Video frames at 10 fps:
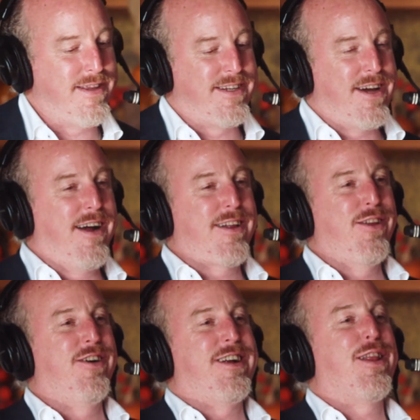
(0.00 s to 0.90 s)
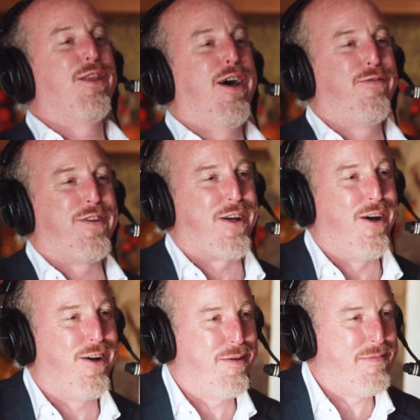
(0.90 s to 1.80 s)
to the Dark Lord. I love to
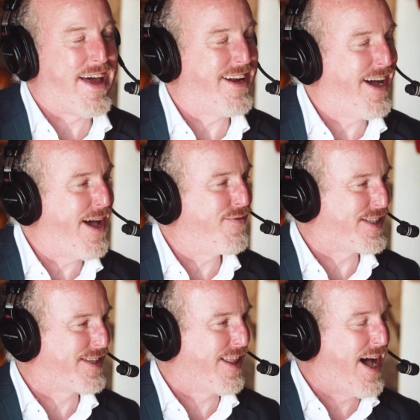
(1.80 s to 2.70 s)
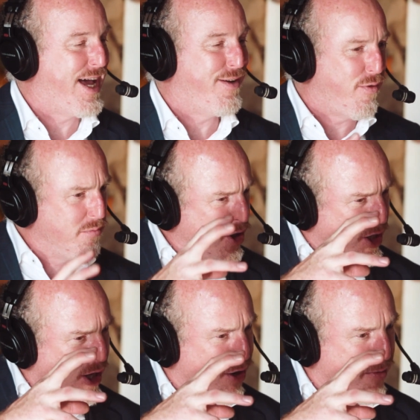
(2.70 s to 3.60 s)
call him that. And I have a slide of him
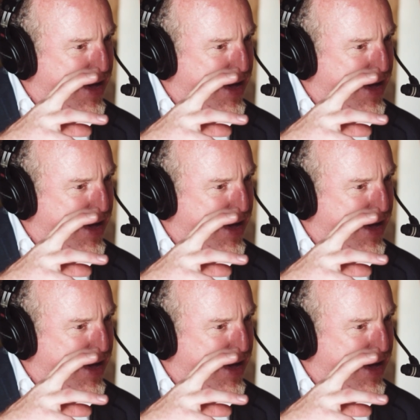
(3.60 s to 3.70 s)
looking all